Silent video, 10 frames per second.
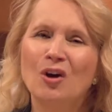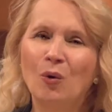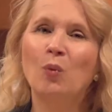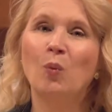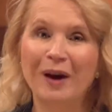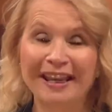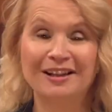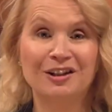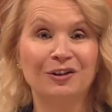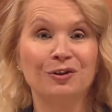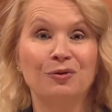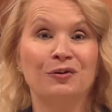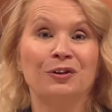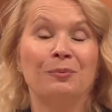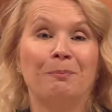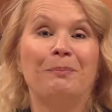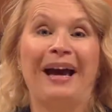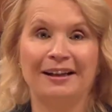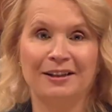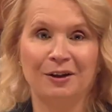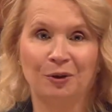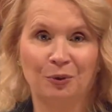Don't wait until you feel backed in a